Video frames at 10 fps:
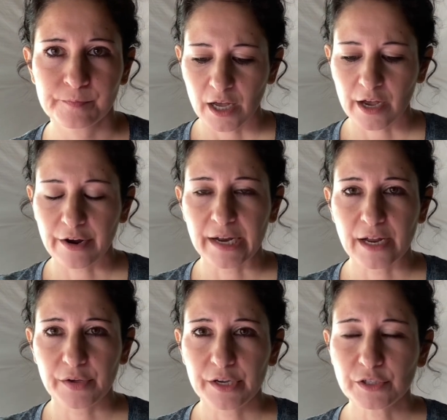All right,
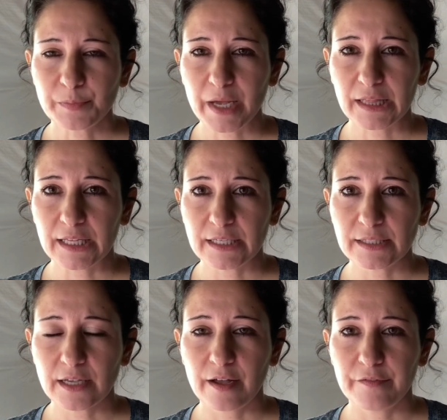now here's my
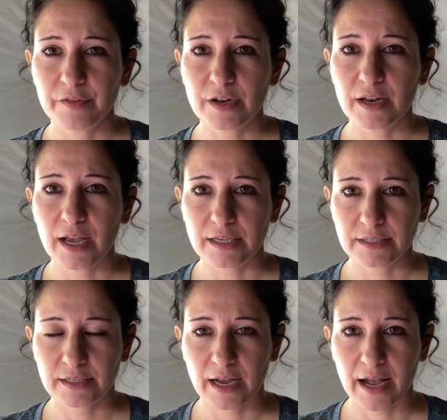list of
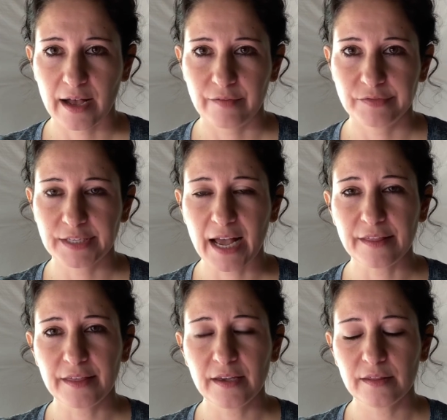nice to haves. I
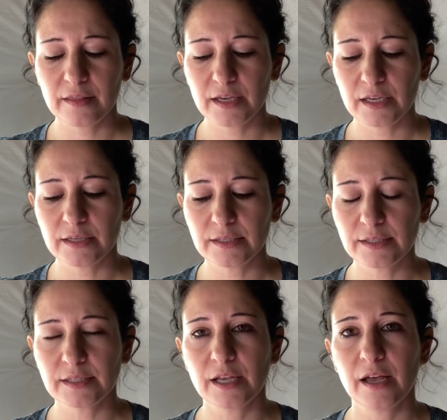think
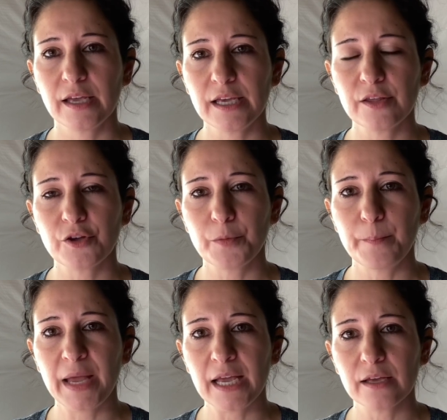these either
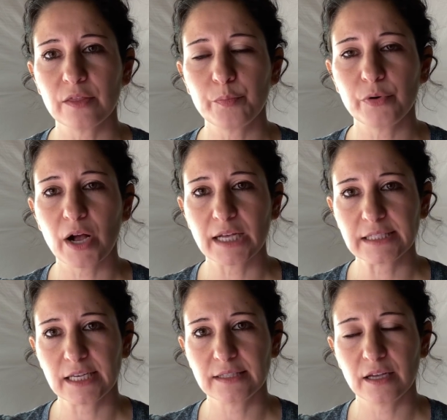make the
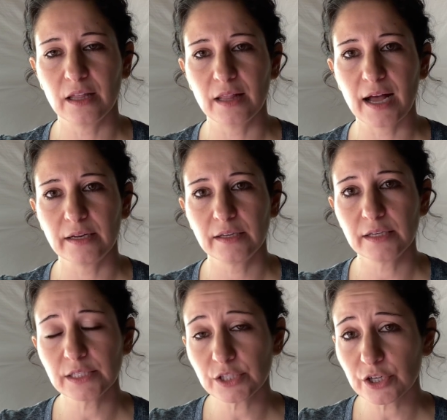process a lot
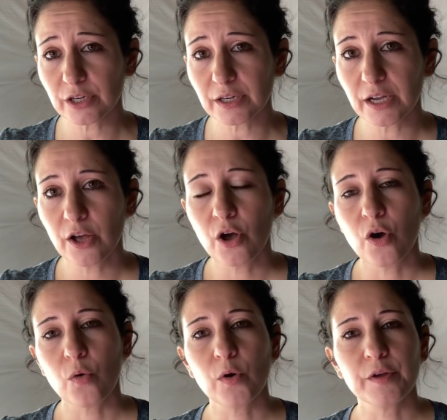easier
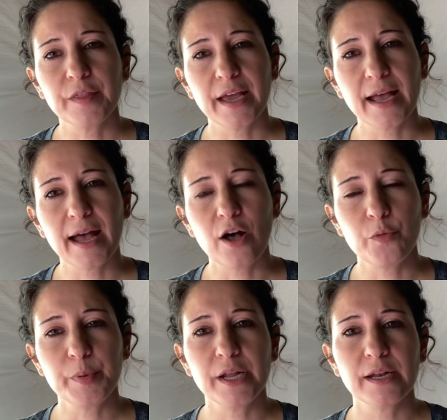or they
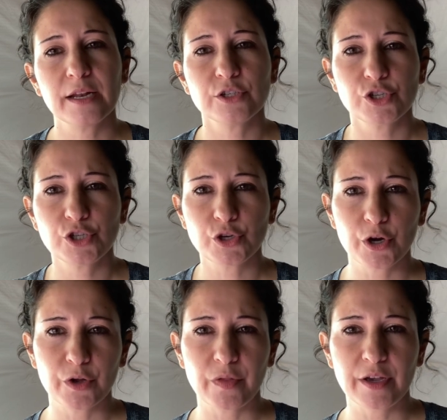help
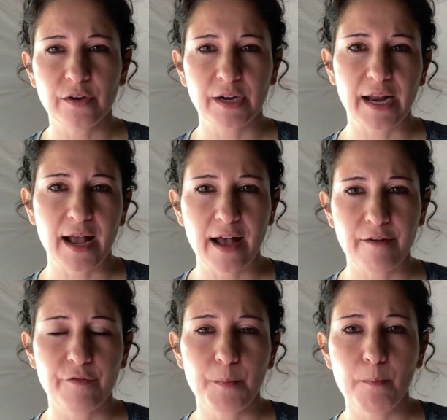ensure that you're gonna
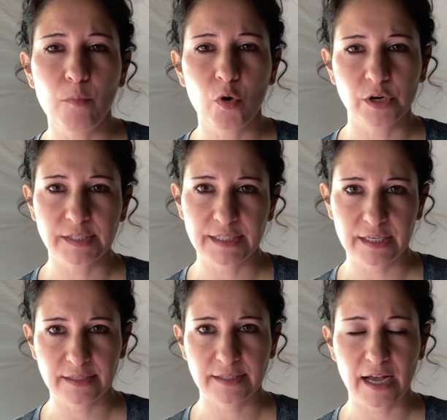have more
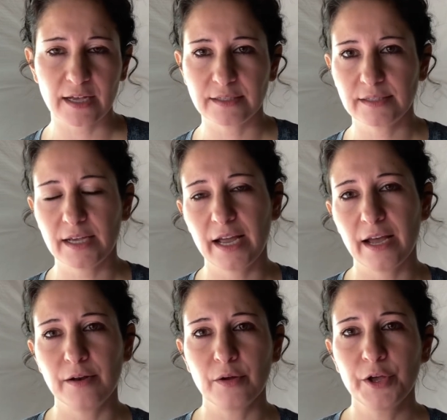success
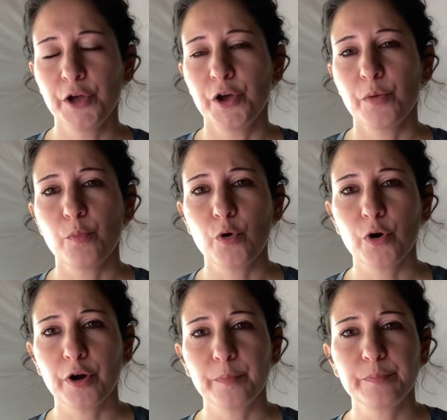and
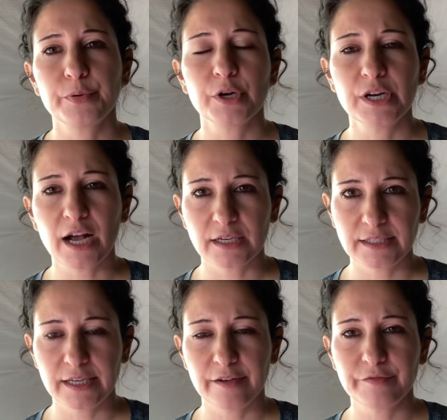more
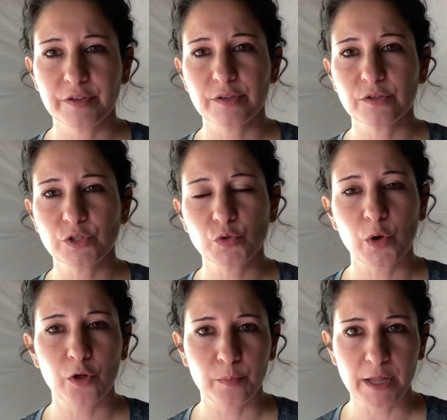productive
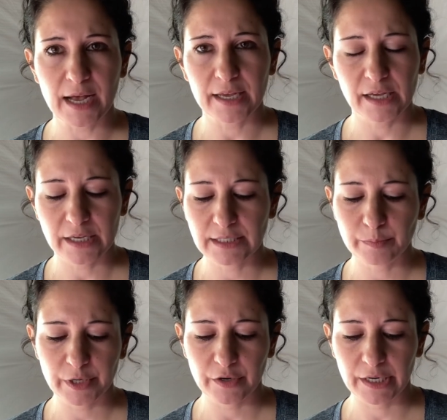soil blocking
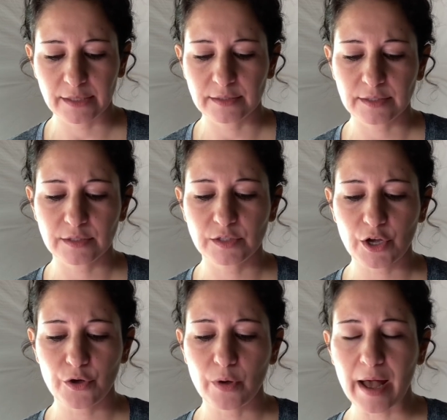experience.
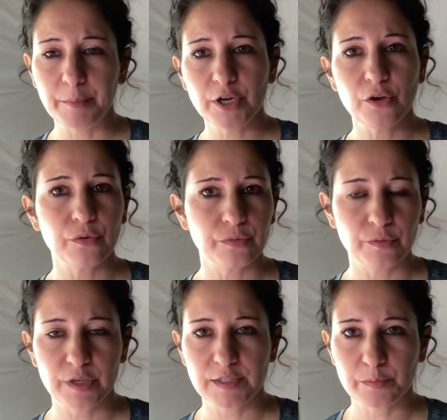So I'm gonna go
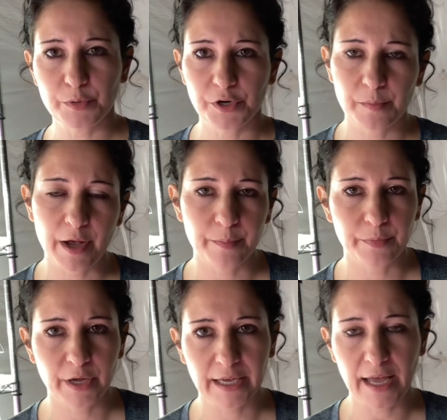through these and put them up
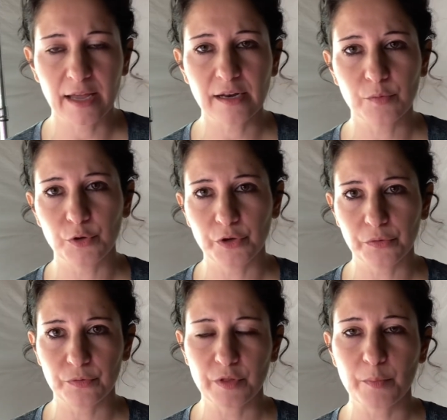again, and we'll
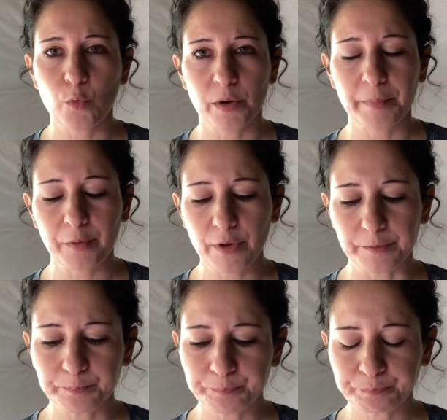go through them one by one.